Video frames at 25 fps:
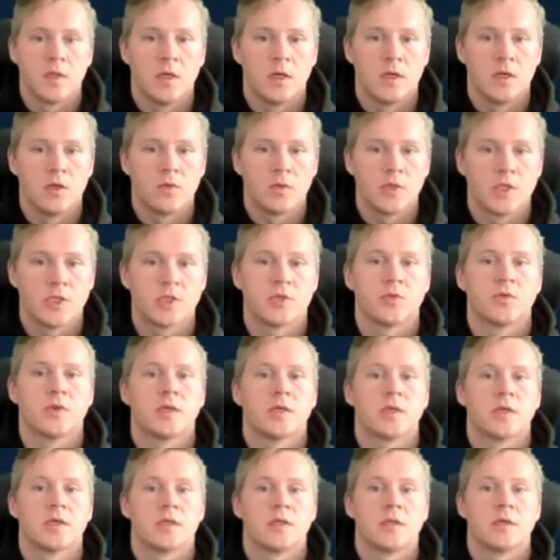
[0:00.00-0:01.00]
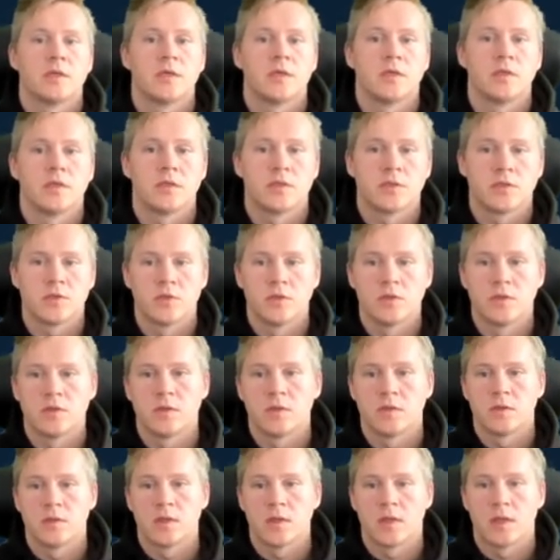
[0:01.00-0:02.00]
restrict a
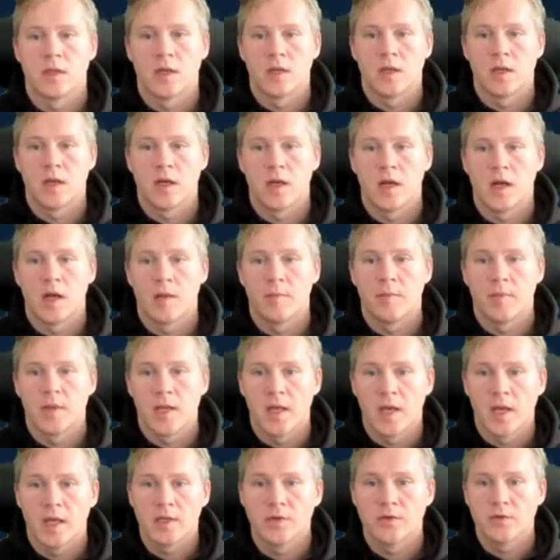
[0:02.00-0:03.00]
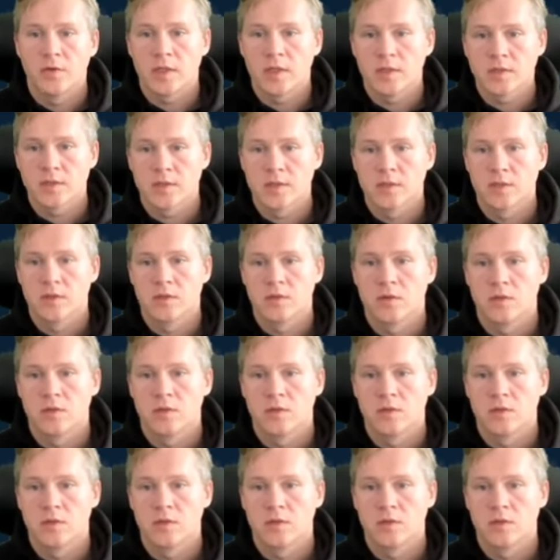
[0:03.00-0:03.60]
certain IP address